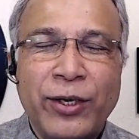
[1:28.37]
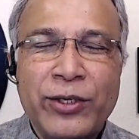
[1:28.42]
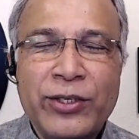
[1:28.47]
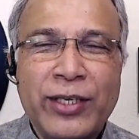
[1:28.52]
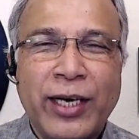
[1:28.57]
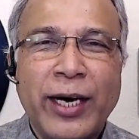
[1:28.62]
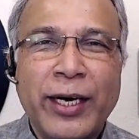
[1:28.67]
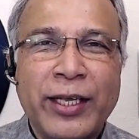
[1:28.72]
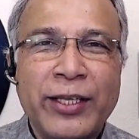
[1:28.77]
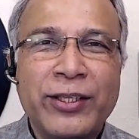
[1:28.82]

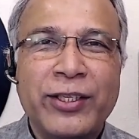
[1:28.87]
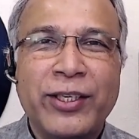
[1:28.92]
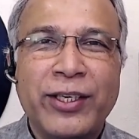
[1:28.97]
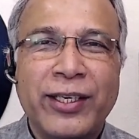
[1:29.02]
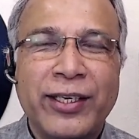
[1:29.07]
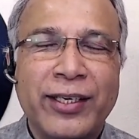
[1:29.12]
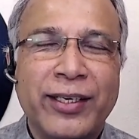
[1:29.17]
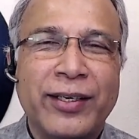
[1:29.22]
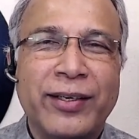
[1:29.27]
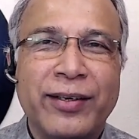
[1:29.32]
starting
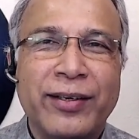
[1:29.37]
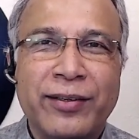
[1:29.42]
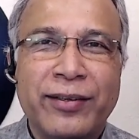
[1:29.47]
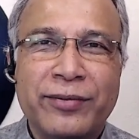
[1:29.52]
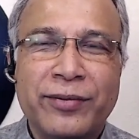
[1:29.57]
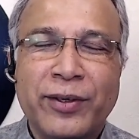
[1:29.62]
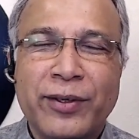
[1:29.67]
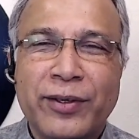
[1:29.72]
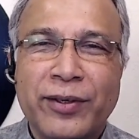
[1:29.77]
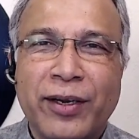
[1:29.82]

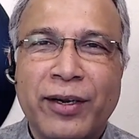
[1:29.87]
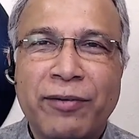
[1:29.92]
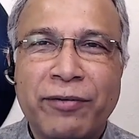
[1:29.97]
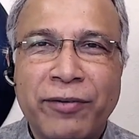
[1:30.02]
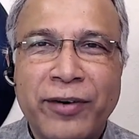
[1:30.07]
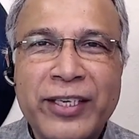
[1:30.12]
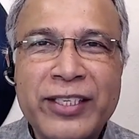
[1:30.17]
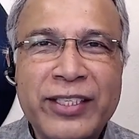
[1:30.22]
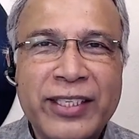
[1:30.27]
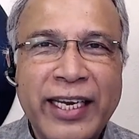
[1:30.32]
the
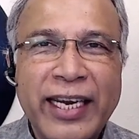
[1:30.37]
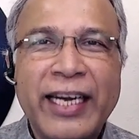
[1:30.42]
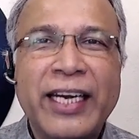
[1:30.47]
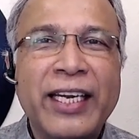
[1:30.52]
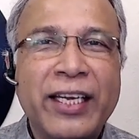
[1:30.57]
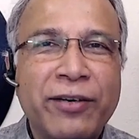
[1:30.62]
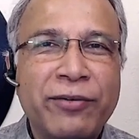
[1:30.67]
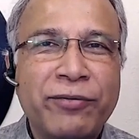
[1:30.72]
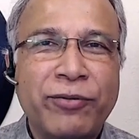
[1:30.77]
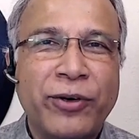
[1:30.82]
first
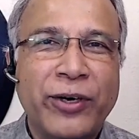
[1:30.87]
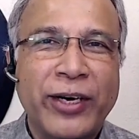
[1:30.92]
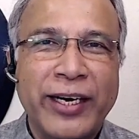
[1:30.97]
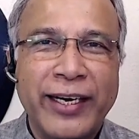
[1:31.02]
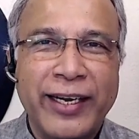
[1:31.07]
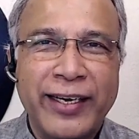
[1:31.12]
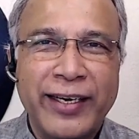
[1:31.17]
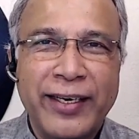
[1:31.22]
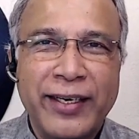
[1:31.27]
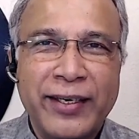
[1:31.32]
ETF for
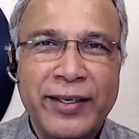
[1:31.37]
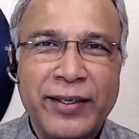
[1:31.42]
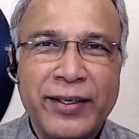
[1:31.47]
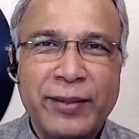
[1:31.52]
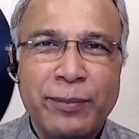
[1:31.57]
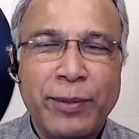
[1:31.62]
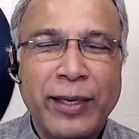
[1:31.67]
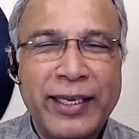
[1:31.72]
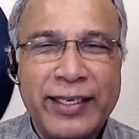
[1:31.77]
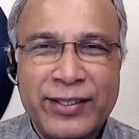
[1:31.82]
India.
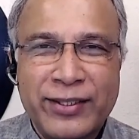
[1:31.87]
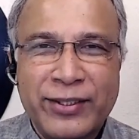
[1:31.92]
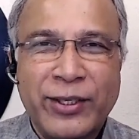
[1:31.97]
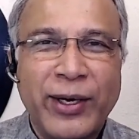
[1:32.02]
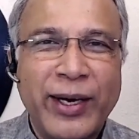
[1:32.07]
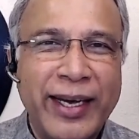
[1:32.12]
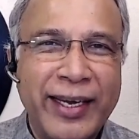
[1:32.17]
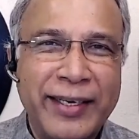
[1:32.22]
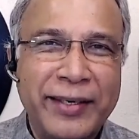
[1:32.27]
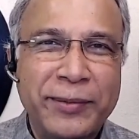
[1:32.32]
Please
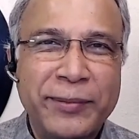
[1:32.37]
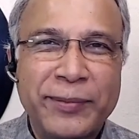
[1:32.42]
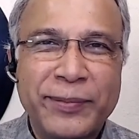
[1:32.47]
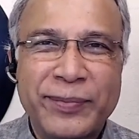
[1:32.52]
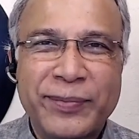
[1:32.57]
go ahead.